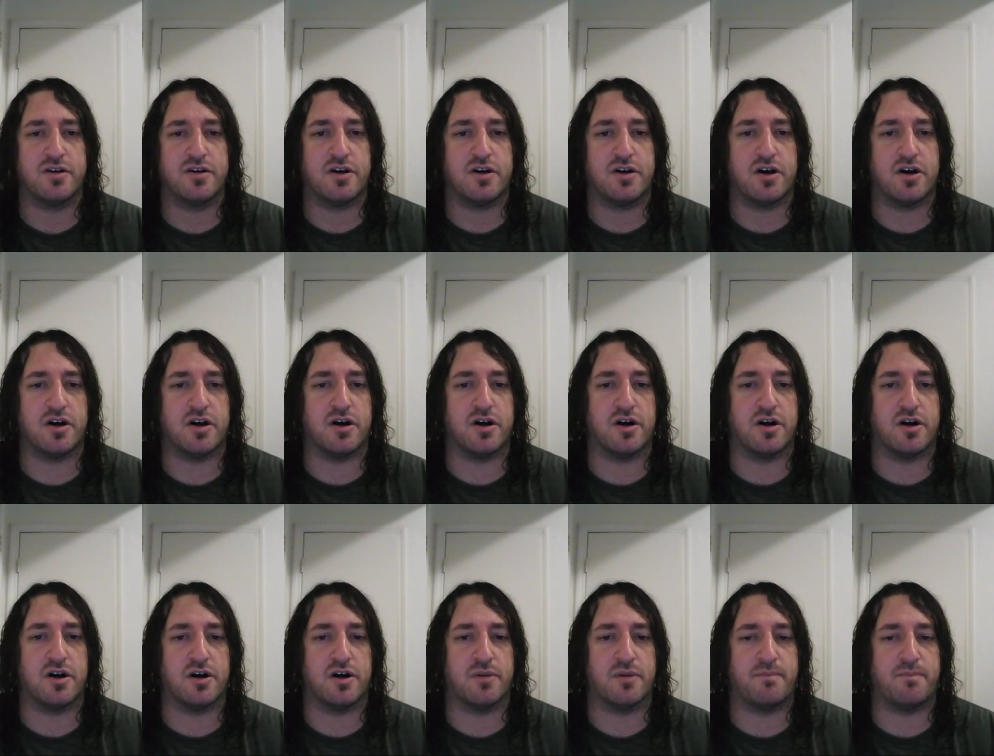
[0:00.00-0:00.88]

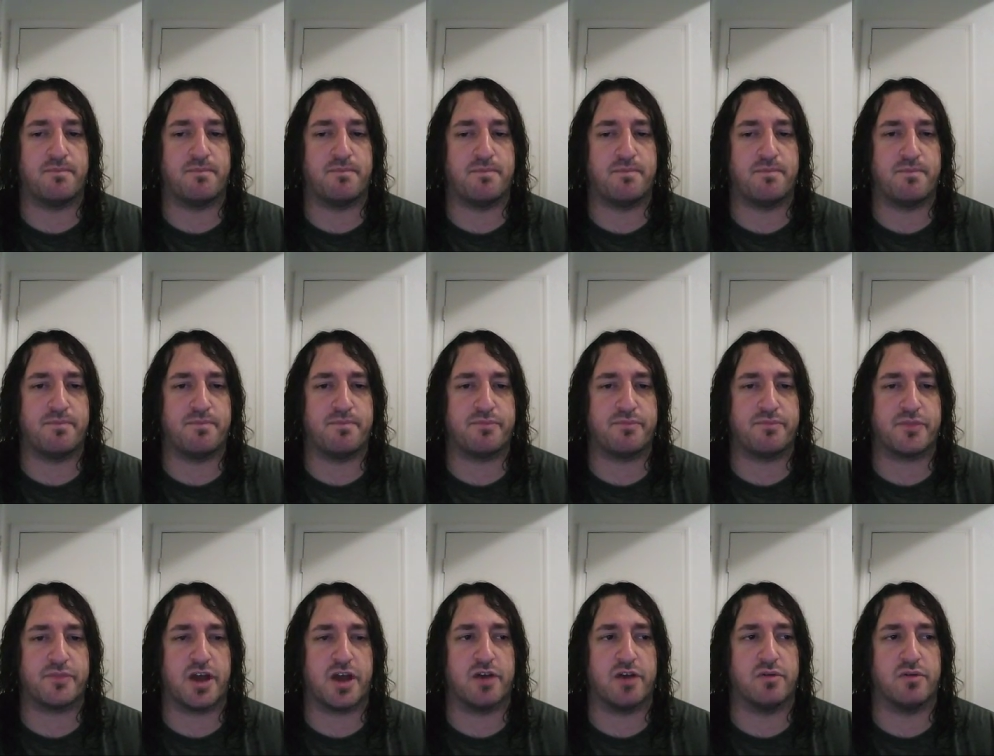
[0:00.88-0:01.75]
uh,
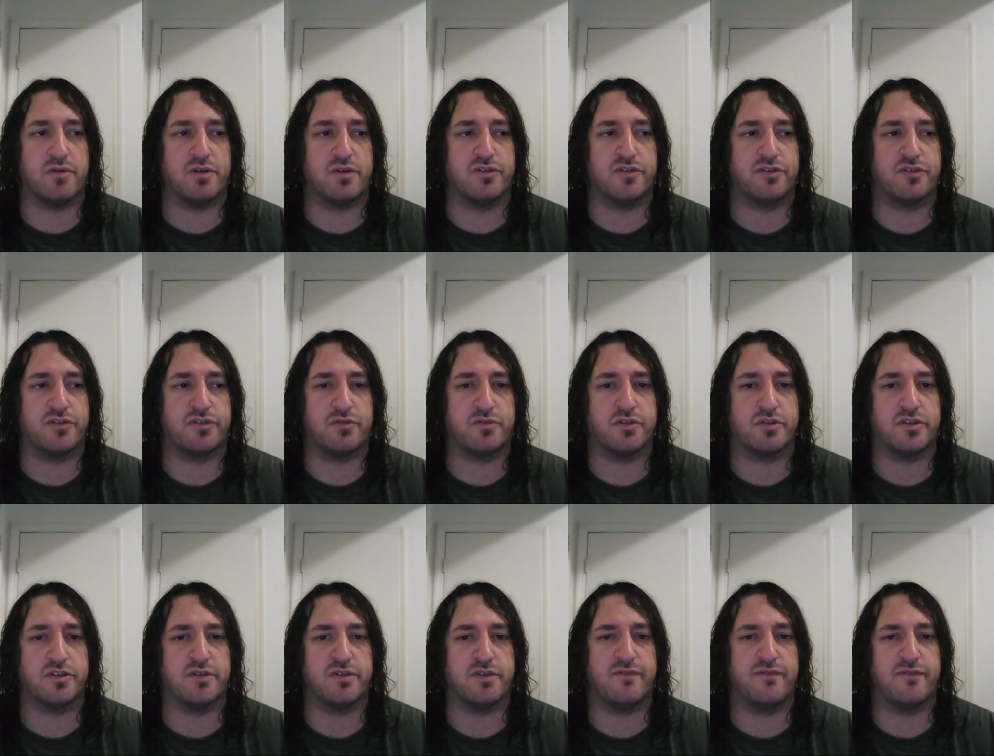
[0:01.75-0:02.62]
I was
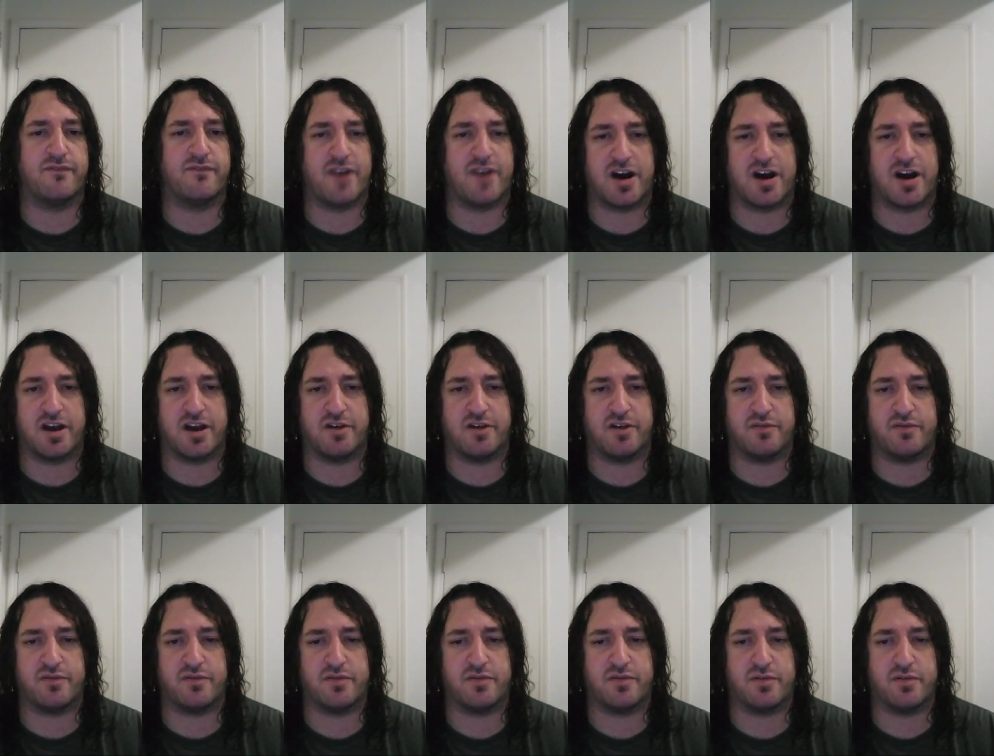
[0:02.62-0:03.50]
25.